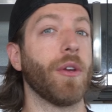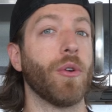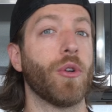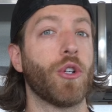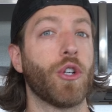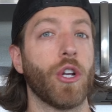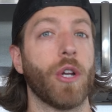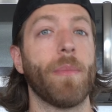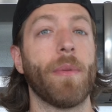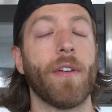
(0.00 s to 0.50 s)
you
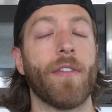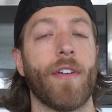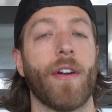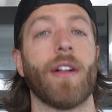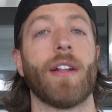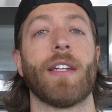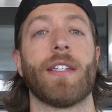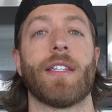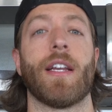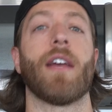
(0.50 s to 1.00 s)
should be
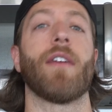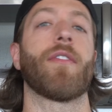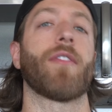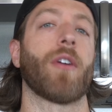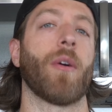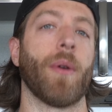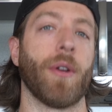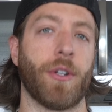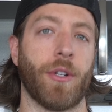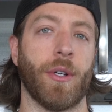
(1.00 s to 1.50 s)
fairly safe
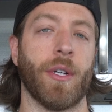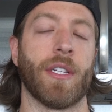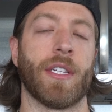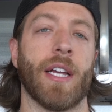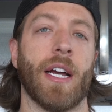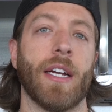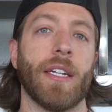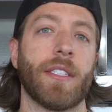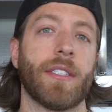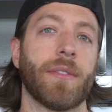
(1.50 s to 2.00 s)
going true to
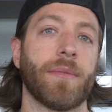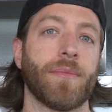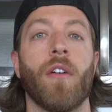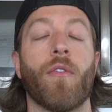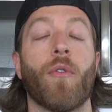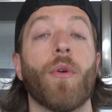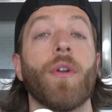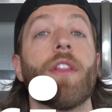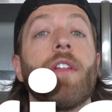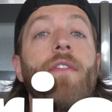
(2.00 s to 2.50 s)
size.
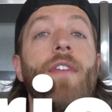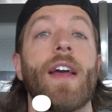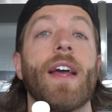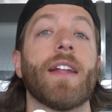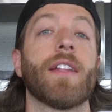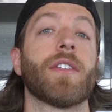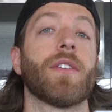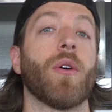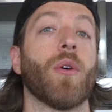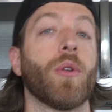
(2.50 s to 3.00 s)
For the
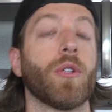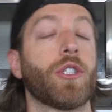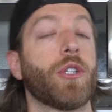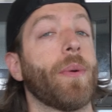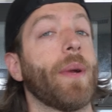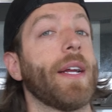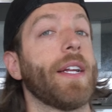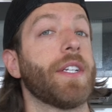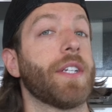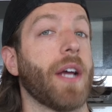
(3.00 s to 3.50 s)
Vans
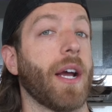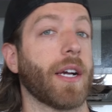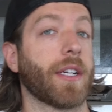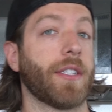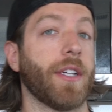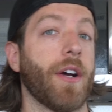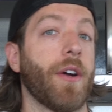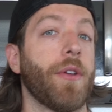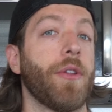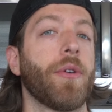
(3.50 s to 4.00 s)
UltraRange
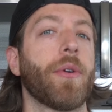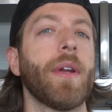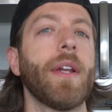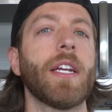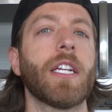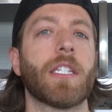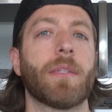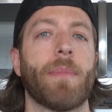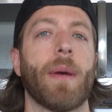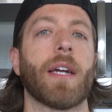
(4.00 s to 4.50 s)
EXO, you can
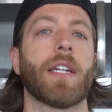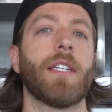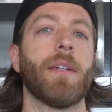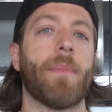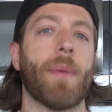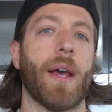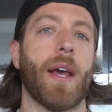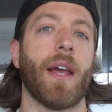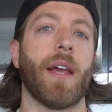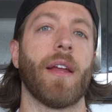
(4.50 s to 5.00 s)
expect to
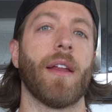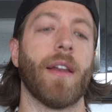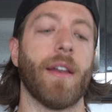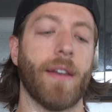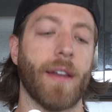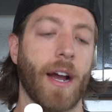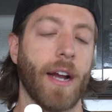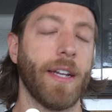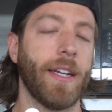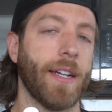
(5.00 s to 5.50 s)
pay
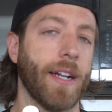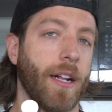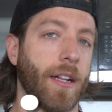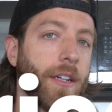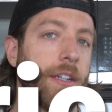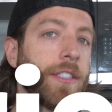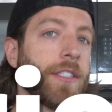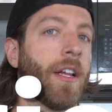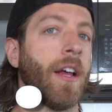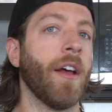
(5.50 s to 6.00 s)

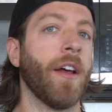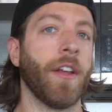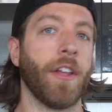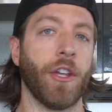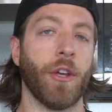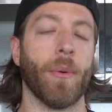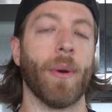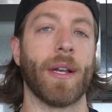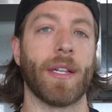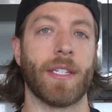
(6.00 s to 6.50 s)
$90
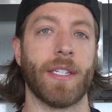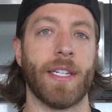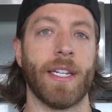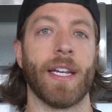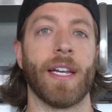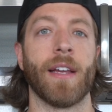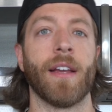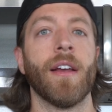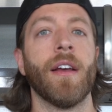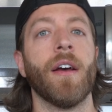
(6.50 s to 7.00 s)

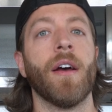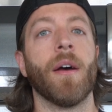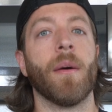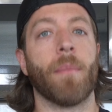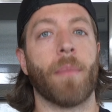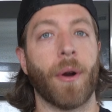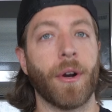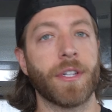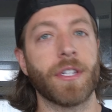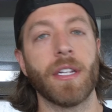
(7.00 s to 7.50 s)
USD.
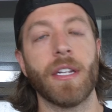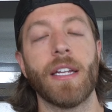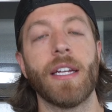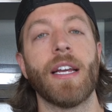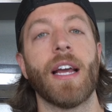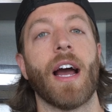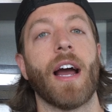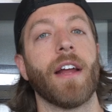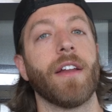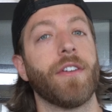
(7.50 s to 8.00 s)

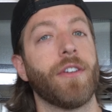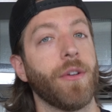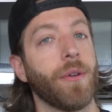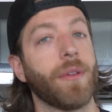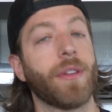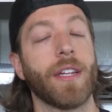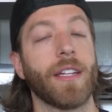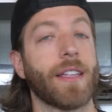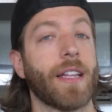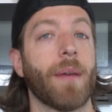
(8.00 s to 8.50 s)
Personally, I do
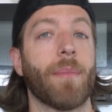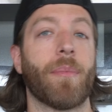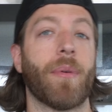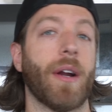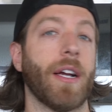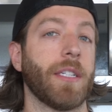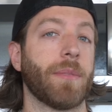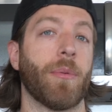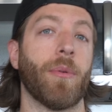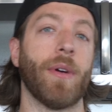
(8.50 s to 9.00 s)
think that
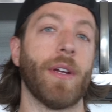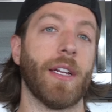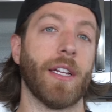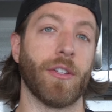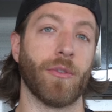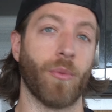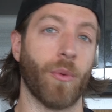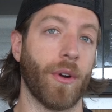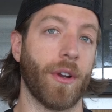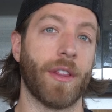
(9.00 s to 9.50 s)
price point
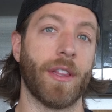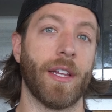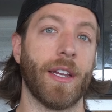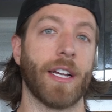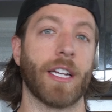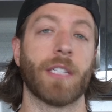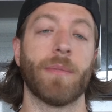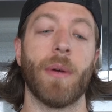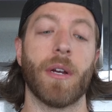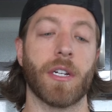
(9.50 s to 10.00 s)
is worth it,
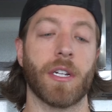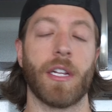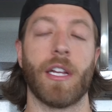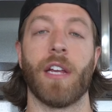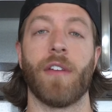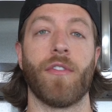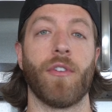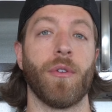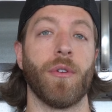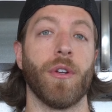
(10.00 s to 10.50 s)
especially
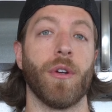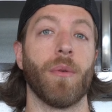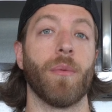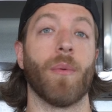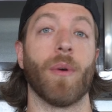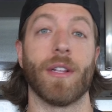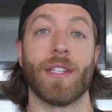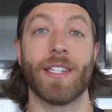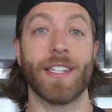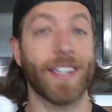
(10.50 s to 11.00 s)
if you do,
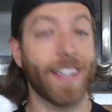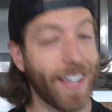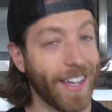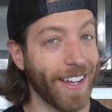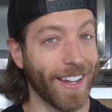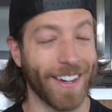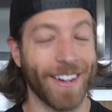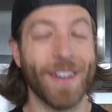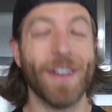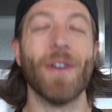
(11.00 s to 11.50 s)
once
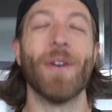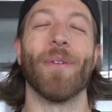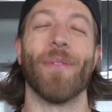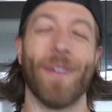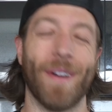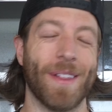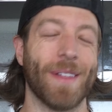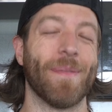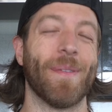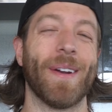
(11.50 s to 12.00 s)
again,
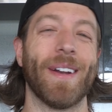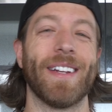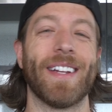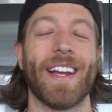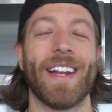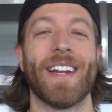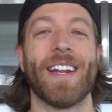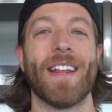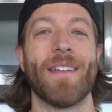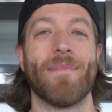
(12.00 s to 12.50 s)
wear them on a
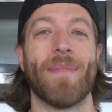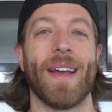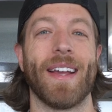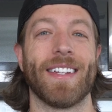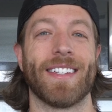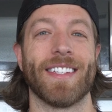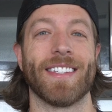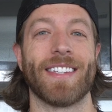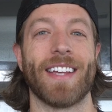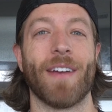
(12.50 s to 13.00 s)
day-to-day
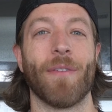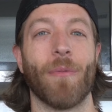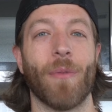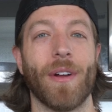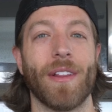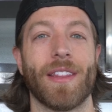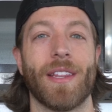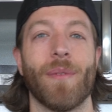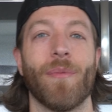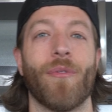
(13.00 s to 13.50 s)
basis and
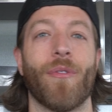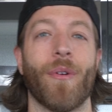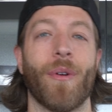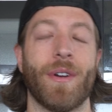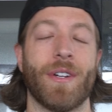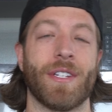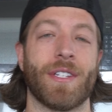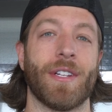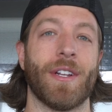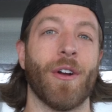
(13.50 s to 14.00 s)
want them for
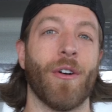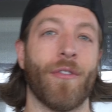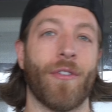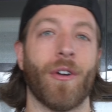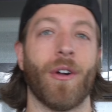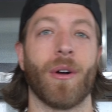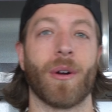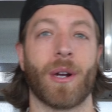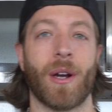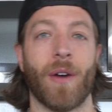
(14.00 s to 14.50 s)
just an
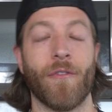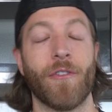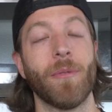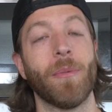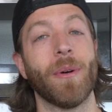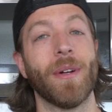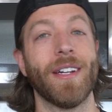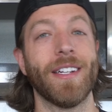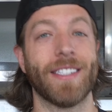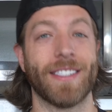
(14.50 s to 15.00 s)
overall
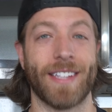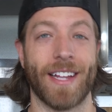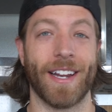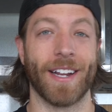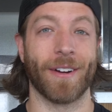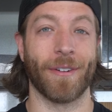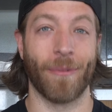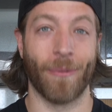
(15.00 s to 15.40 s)
comfortable and aesthetic